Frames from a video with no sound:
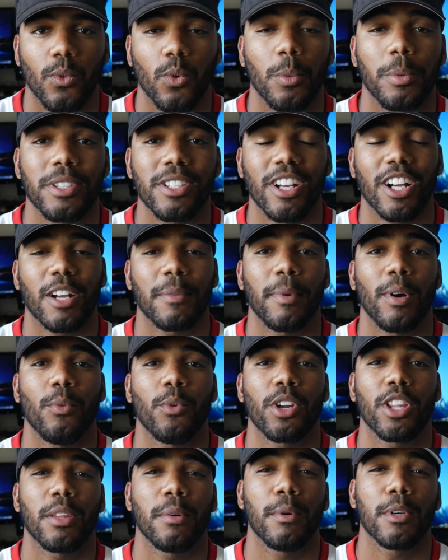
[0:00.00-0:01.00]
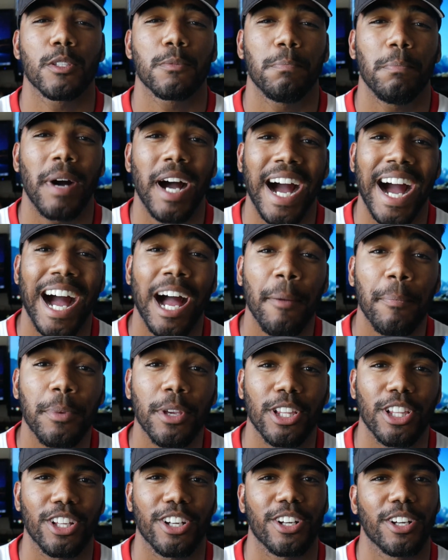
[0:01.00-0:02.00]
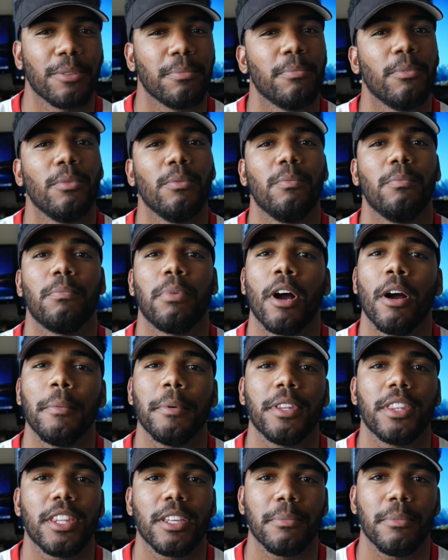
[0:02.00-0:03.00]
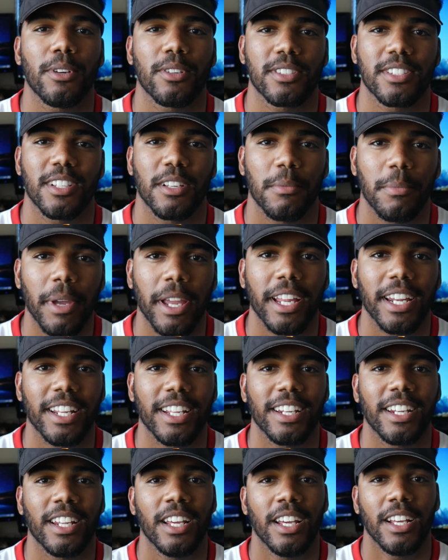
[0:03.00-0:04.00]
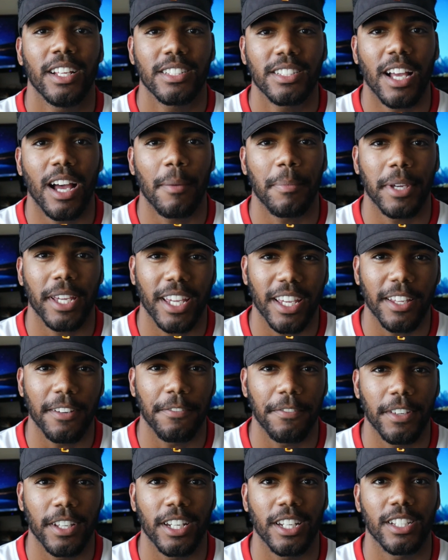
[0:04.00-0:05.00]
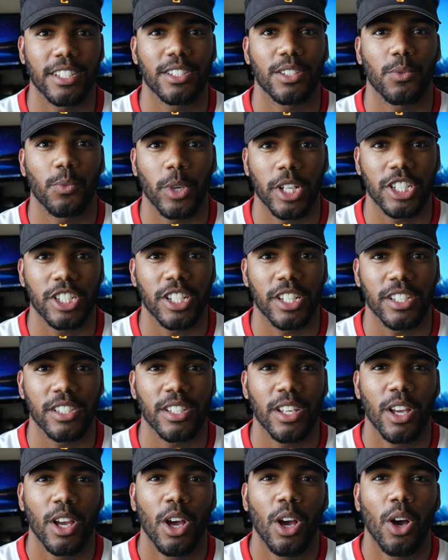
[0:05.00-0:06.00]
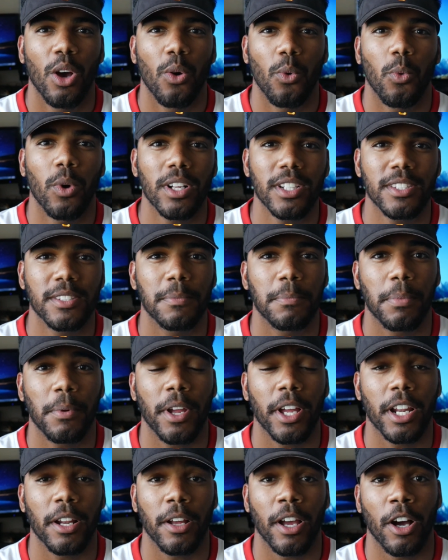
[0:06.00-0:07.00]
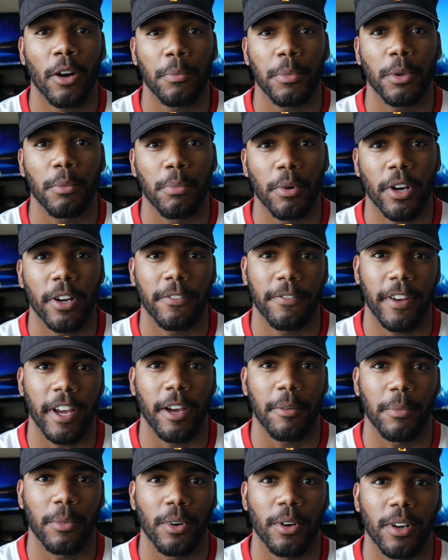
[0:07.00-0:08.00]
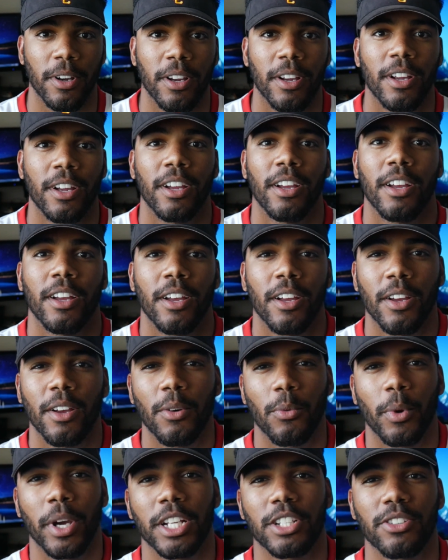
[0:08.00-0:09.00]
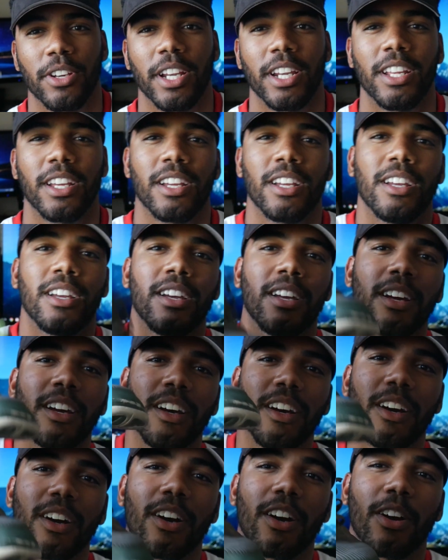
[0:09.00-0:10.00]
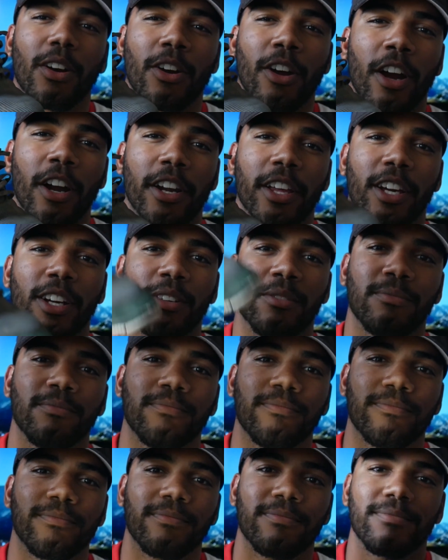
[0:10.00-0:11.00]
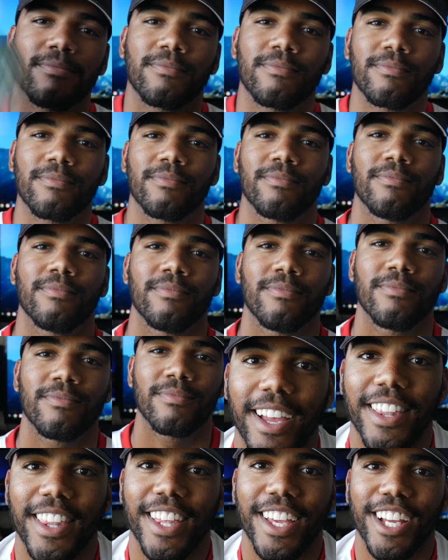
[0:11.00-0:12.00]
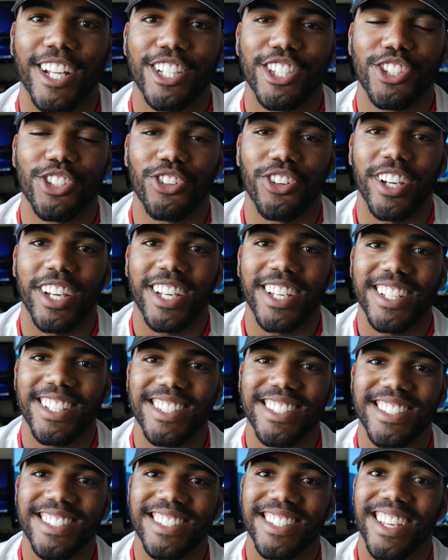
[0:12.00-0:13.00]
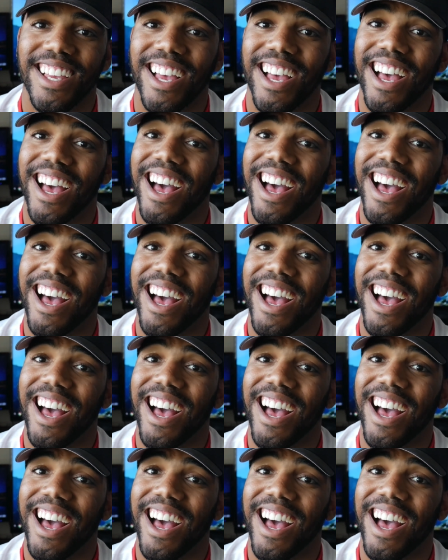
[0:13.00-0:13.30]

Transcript: we'll be talking about one of the most popular, probably the most debated topic in fitness, which is, what's going to help you burn fat more? Weight training or cardio? And the answer is...